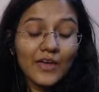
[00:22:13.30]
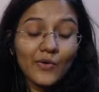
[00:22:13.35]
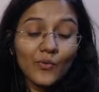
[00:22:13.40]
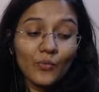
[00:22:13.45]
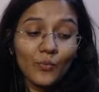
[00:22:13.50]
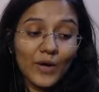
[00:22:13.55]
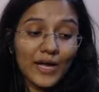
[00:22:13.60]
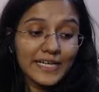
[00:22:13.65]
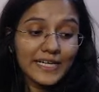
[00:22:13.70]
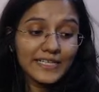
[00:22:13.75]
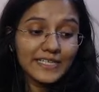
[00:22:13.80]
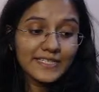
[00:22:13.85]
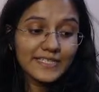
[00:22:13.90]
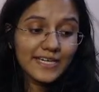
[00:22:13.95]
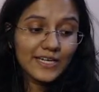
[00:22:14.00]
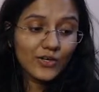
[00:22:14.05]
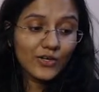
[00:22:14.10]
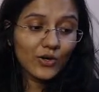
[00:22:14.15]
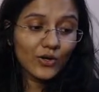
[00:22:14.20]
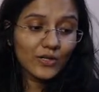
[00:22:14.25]
Why does he
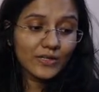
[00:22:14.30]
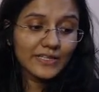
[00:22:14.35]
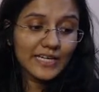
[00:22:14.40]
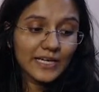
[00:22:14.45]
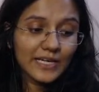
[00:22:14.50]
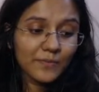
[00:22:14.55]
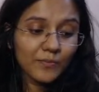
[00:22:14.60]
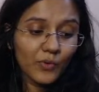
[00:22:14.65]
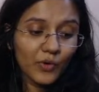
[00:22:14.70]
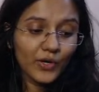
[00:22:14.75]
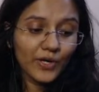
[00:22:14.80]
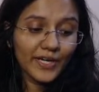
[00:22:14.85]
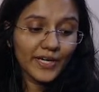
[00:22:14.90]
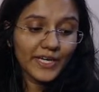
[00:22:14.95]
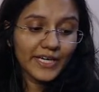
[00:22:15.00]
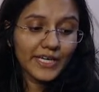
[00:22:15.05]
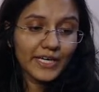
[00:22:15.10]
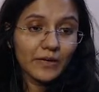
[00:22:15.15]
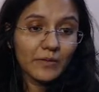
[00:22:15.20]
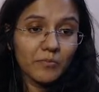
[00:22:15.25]
call that boy
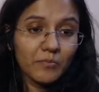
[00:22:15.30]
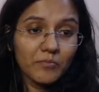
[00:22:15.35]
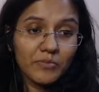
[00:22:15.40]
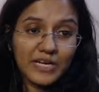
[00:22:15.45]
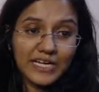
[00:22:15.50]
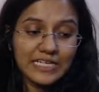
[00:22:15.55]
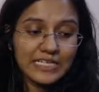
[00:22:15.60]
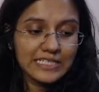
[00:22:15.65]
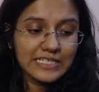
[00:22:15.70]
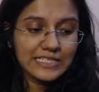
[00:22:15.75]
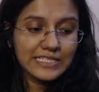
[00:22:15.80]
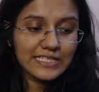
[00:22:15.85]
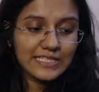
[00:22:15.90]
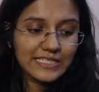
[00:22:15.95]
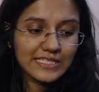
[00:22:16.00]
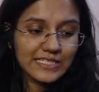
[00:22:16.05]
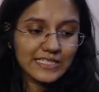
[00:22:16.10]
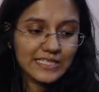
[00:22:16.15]
brainless?